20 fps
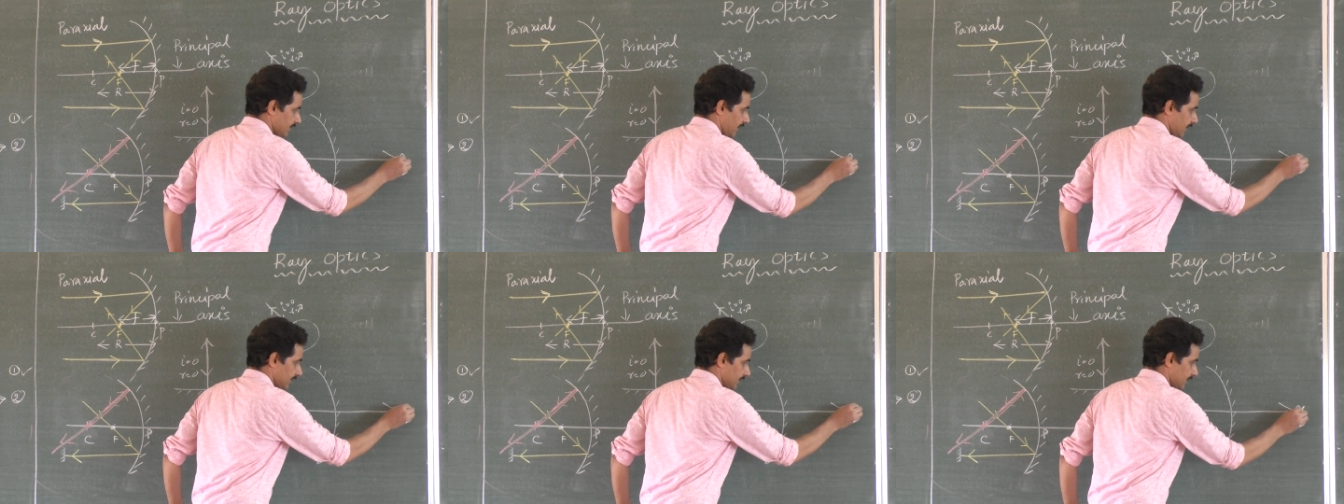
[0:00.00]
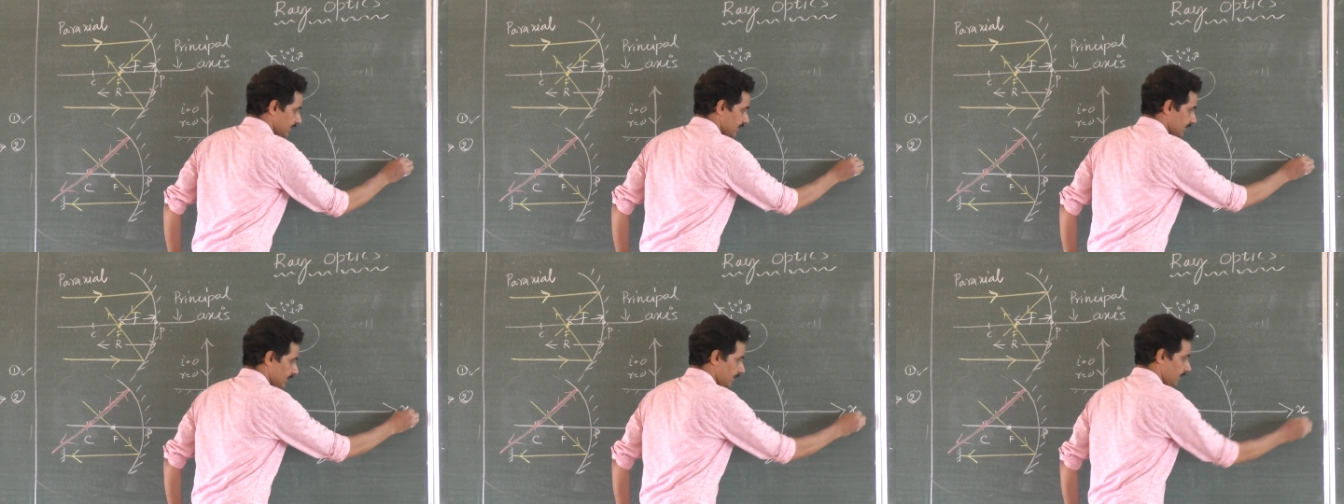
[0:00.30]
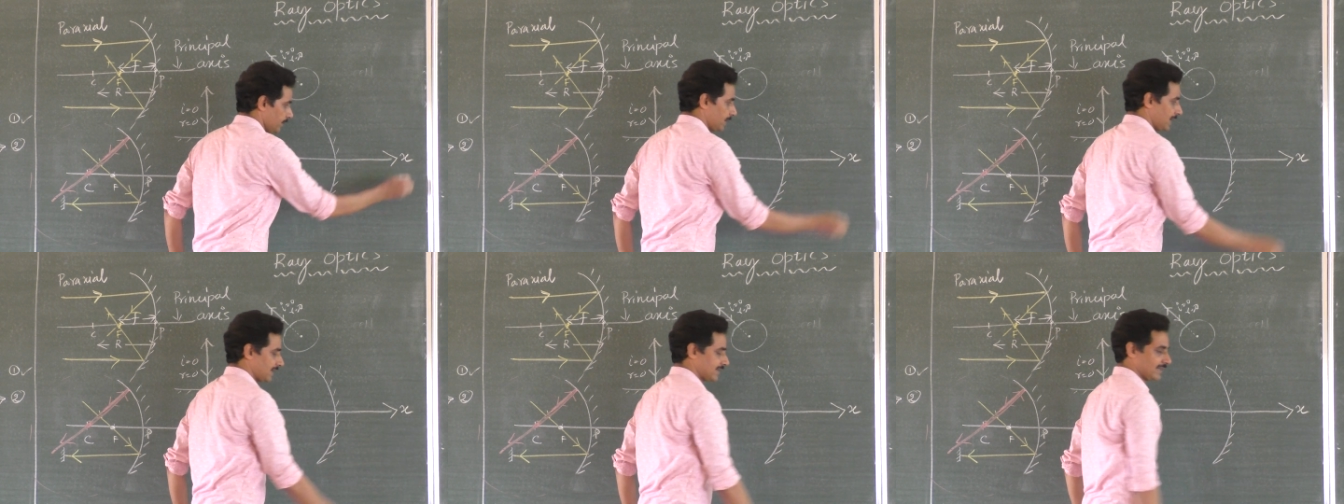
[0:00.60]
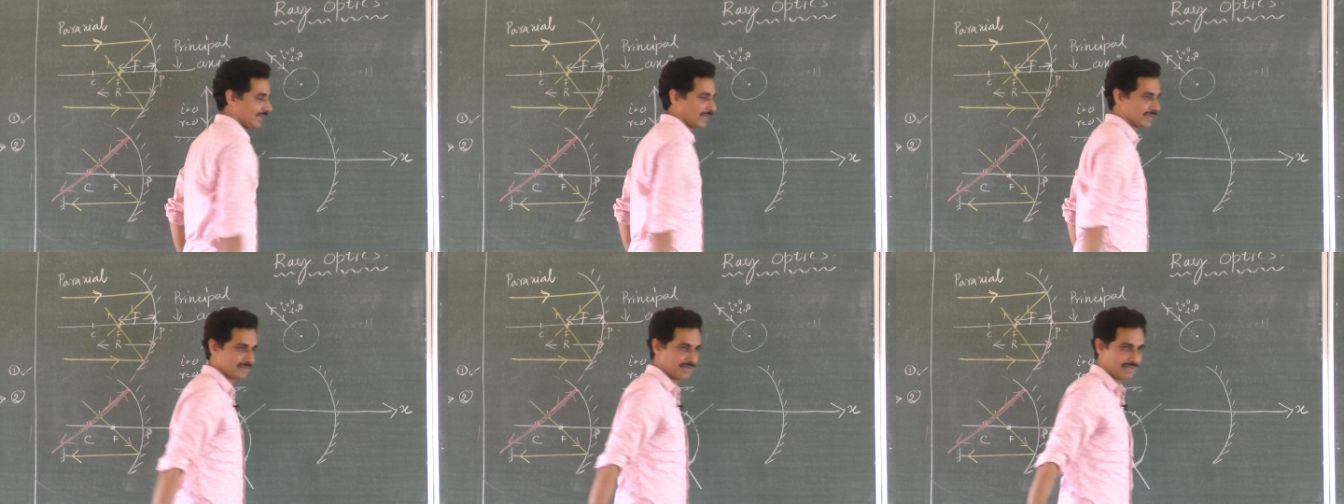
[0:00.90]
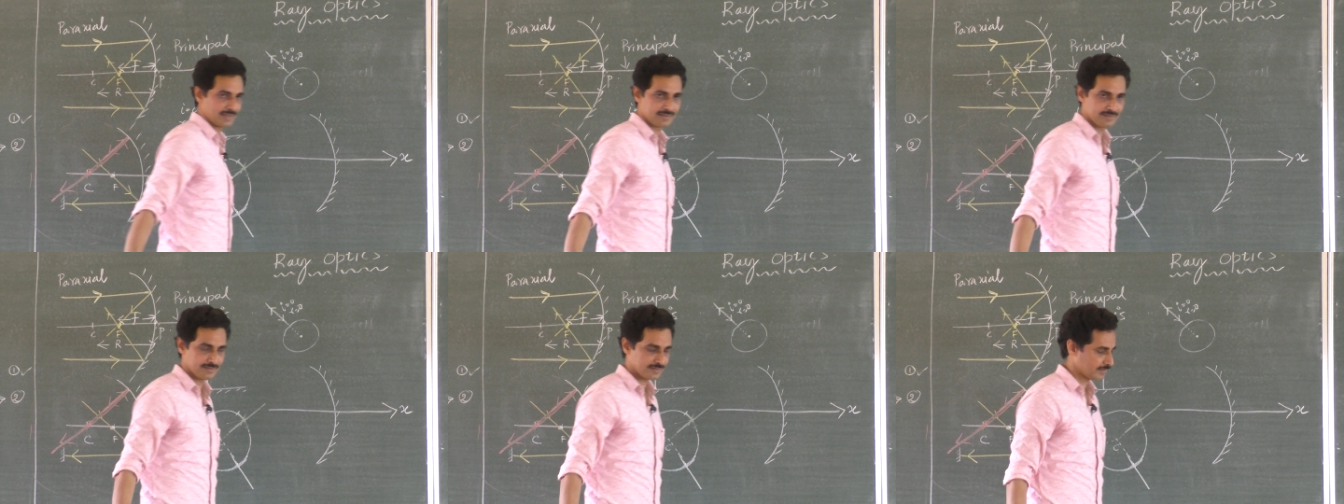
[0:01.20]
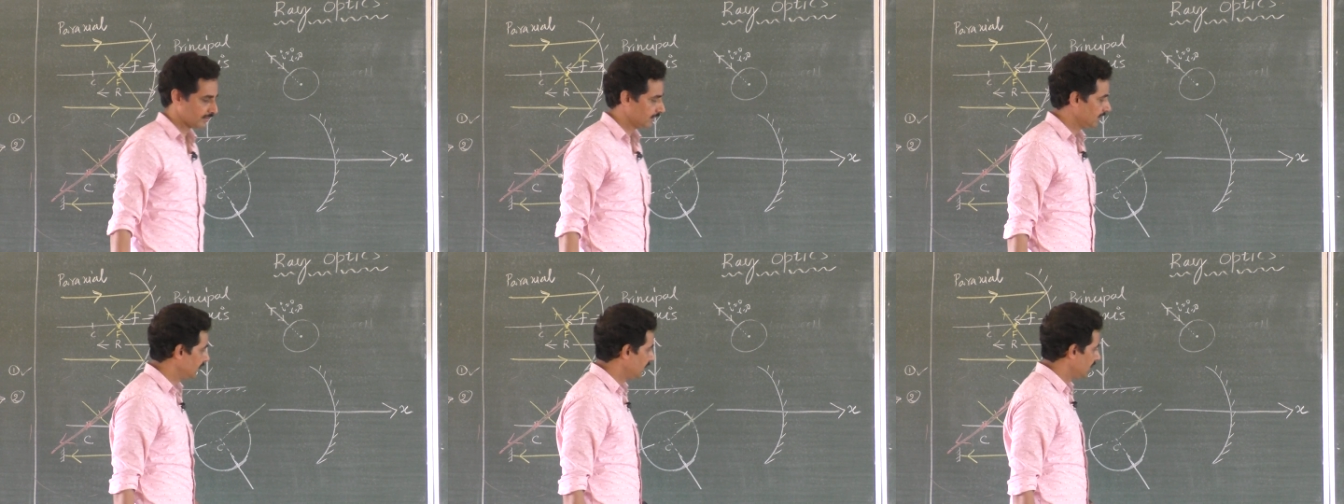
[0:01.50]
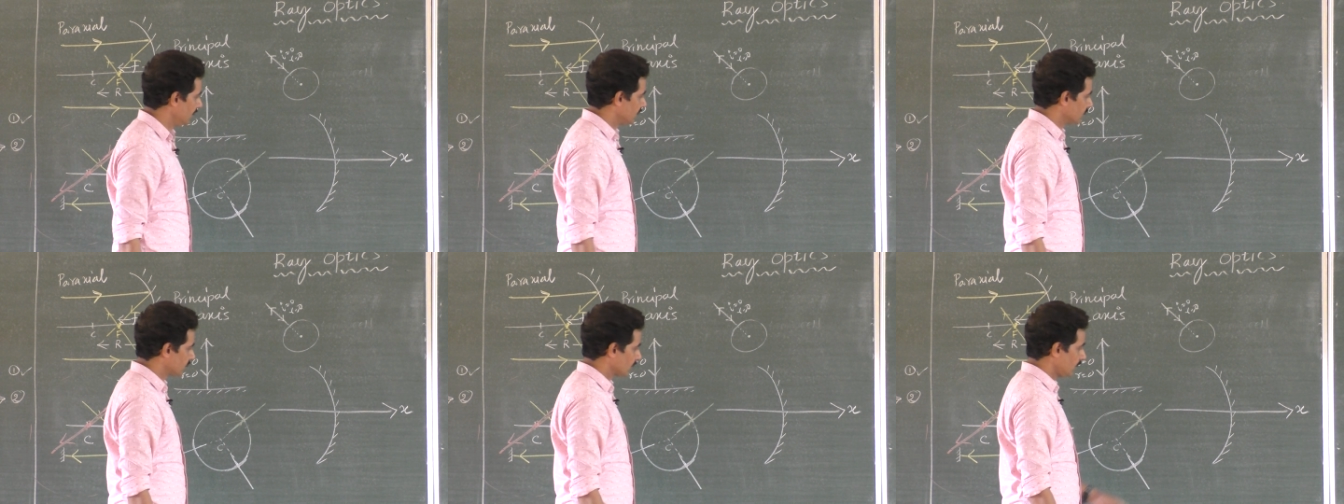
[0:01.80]
like this, plus x-axis.
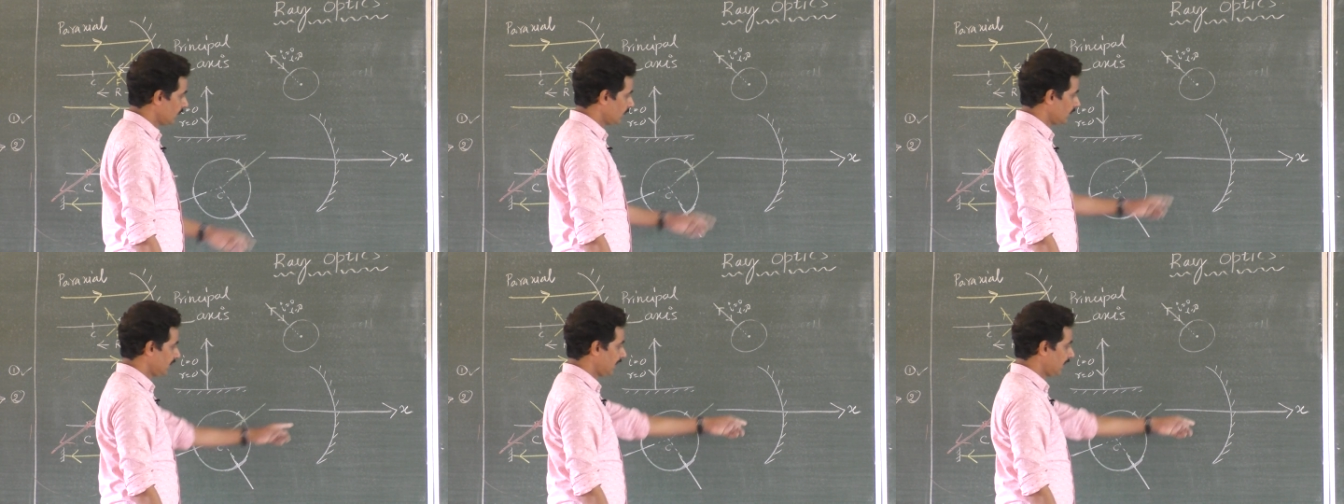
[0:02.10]
So